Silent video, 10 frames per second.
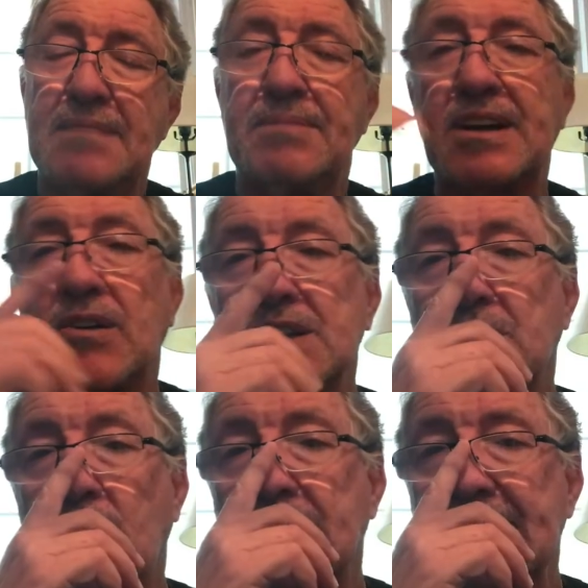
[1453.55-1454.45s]
because
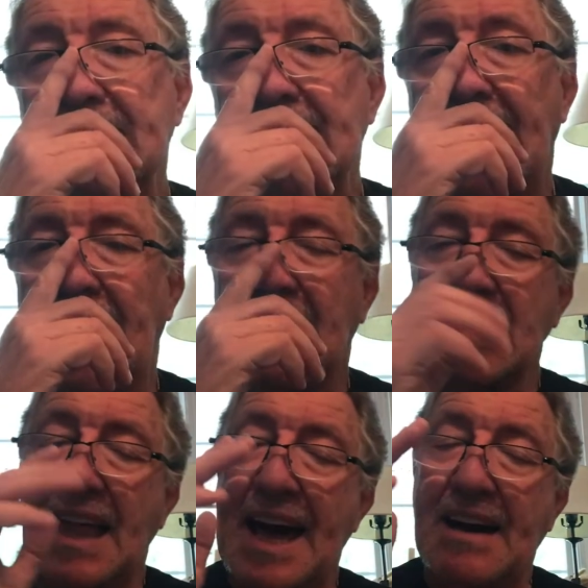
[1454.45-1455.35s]
what it
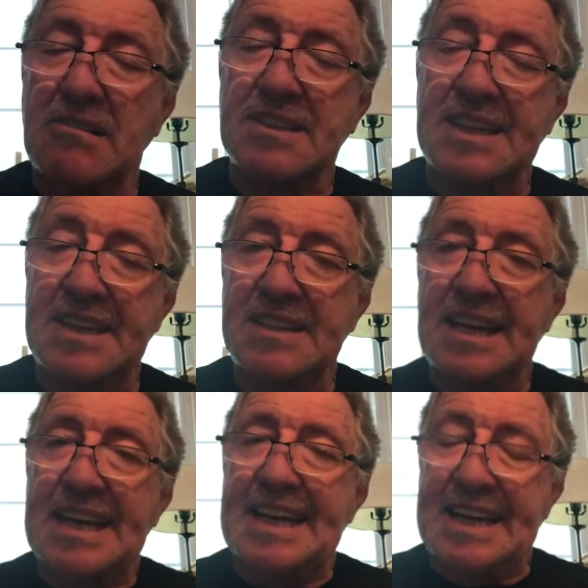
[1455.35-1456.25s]
allows is,
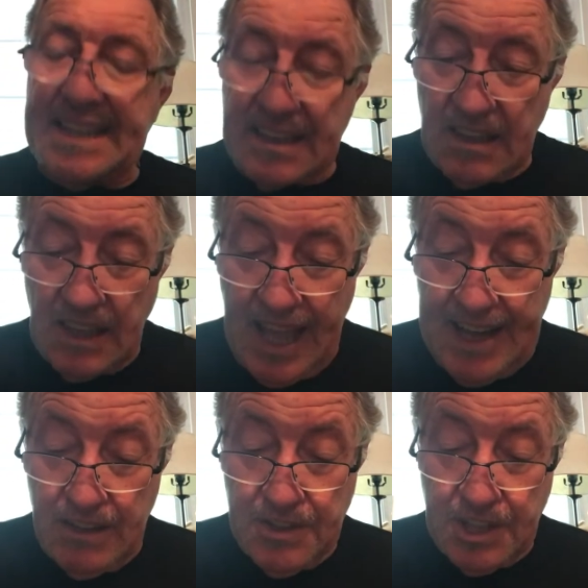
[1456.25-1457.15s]
it
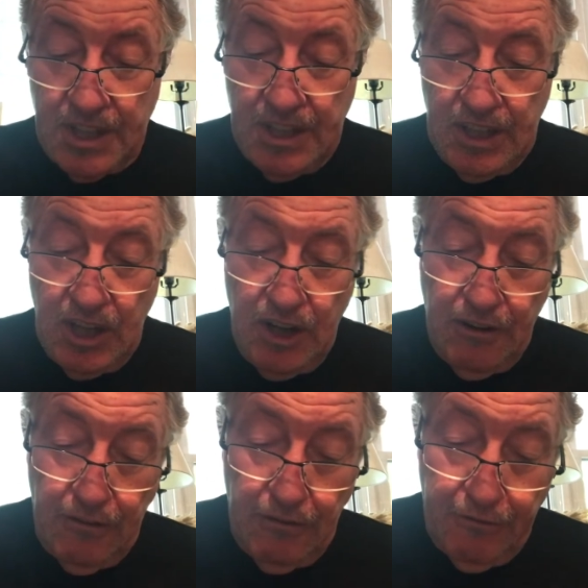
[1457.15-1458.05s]
allows
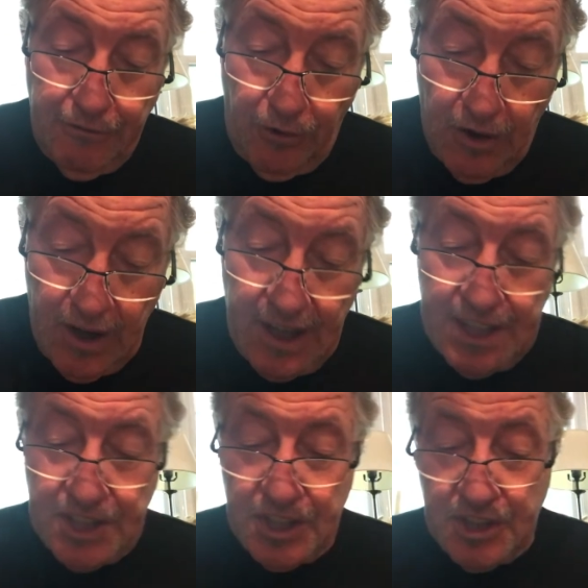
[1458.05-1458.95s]
for
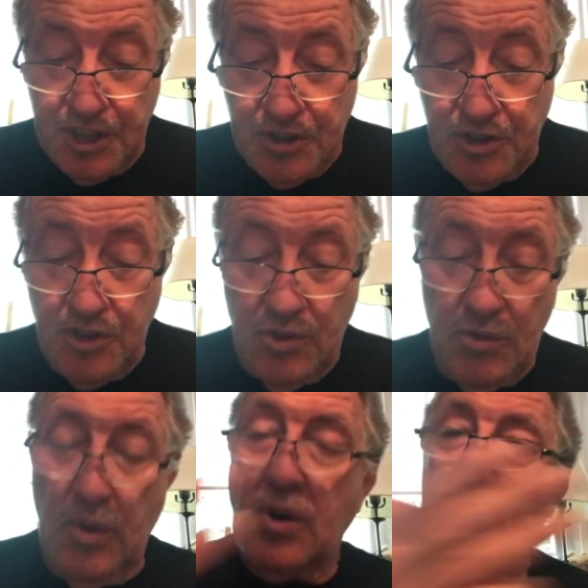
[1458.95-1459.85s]
us to
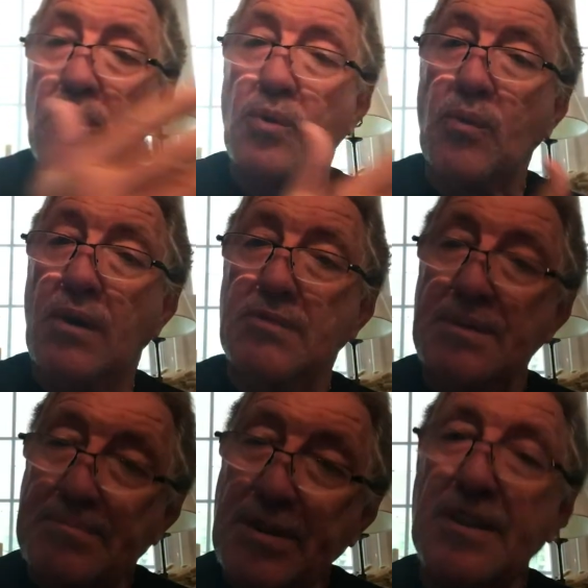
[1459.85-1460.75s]
do what
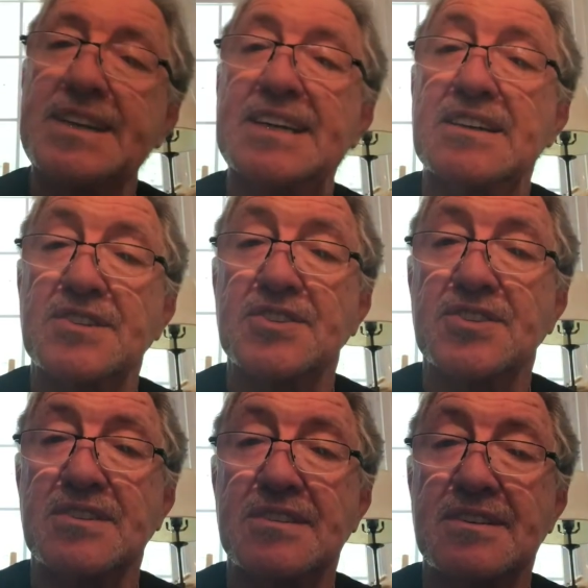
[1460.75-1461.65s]
we please.